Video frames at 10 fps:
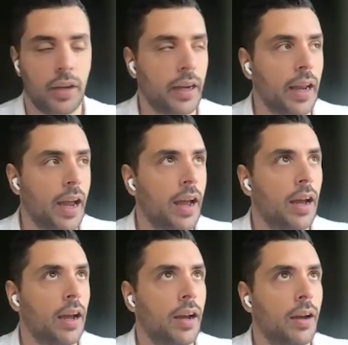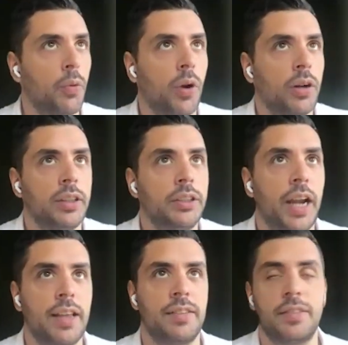like, what are the
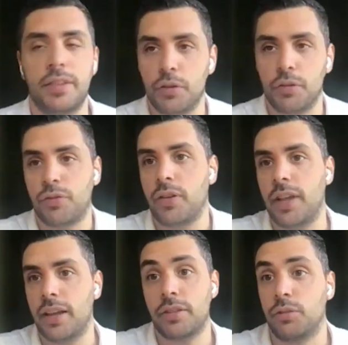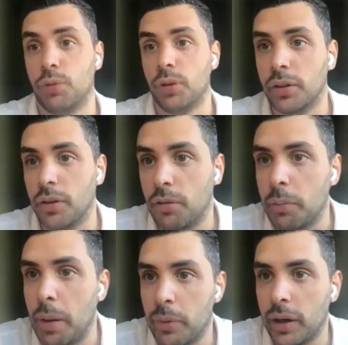chances that your front desk is really going to
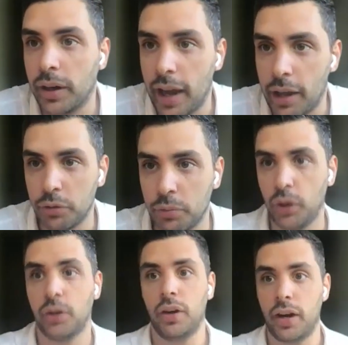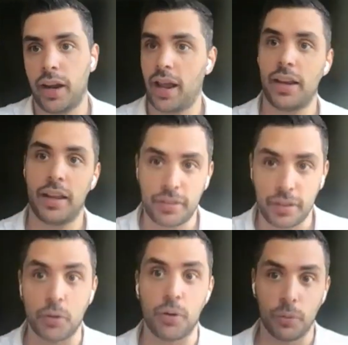remember a customer unless
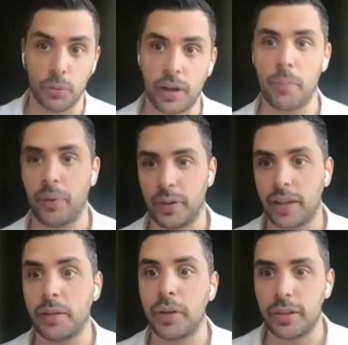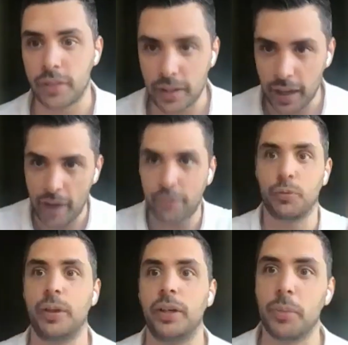they go and look up a database and have
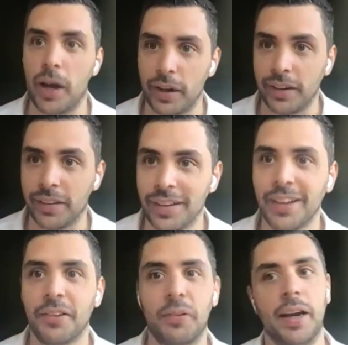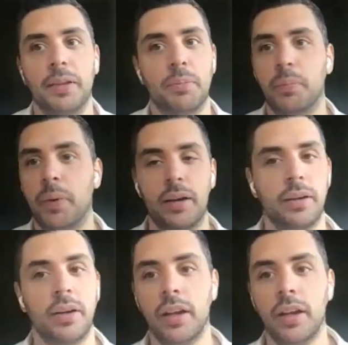to read about it, right? But